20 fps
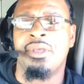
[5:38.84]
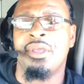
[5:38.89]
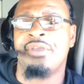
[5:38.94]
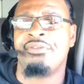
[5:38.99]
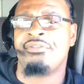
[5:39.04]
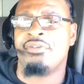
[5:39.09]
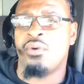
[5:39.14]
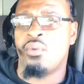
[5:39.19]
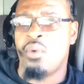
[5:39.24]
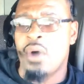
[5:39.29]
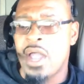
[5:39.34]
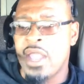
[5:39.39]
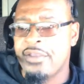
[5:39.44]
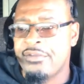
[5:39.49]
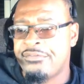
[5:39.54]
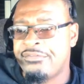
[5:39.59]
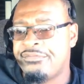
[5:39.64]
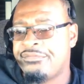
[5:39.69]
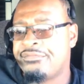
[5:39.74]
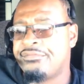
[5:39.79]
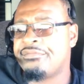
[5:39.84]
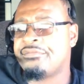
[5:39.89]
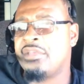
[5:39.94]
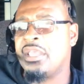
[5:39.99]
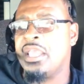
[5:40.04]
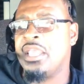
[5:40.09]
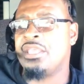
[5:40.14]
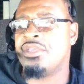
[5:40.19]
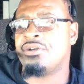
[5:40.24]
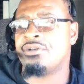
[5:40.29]
your wife
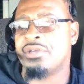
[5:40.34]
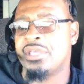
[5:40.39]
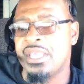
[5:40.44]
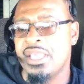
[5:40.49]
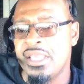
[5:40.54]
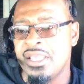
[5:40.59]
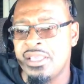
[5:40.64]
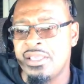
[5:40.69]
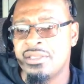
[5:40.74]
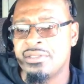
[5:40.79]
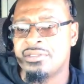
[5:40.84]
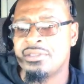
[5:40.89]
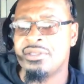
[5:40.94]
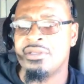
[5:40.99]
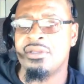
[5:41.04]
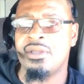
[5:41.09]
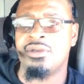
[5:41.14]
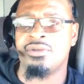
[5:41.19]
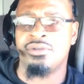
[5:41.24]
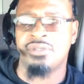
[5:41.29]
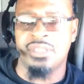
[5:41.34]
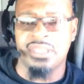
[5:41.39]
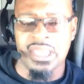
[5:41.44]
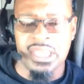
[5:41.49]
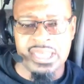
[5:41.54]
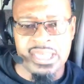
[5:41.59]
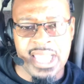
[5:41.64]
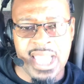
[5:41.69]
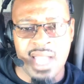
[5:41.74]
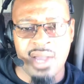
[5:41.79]
and your kids, you
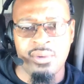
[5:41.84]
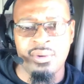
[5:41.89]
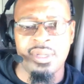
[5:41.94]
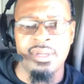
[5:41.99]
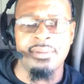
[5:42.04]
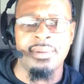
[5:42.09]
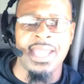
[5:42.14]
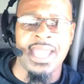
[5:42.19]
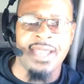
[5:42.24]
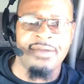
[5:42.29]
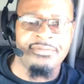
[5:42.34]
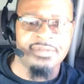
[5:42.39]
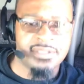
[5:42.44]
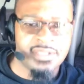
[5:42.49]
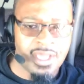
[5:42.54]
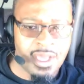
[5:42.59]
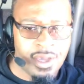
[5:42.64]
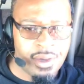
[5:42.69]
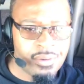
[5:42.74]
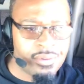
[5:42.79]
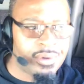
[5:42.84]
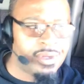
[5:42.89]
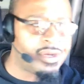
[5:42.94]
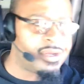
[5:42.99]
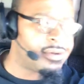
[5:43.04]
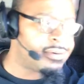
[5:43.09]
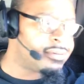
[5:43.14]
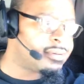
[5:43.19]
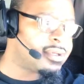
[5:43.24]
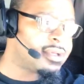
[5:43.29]
sit down with them, have a talk with
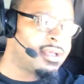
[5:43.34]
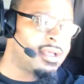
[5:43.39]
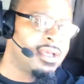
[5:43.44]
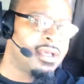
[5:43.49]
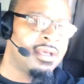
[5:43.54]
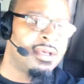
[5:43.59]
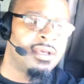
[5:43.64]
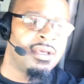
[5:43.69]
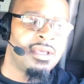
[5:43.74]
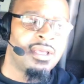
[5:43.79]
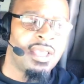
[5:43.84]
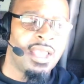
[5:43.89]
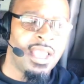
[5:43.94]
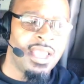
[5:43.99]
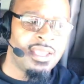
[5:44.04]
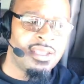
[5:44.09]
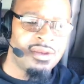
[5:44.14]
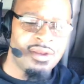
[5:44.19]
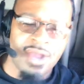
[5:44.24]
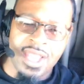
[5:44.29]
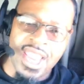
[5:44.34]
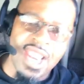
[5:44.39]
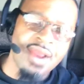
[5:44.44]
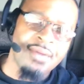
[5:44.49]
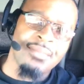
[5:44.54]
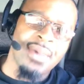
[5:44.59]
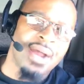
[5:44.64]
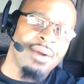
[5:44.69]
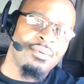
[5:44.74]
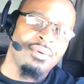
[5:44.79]
them, and
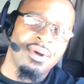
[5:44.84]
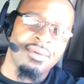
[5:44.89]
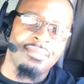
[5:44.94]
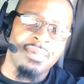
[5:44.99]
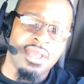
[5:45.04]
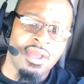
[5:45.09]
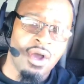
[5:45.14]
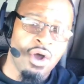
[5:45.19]
everybody want to be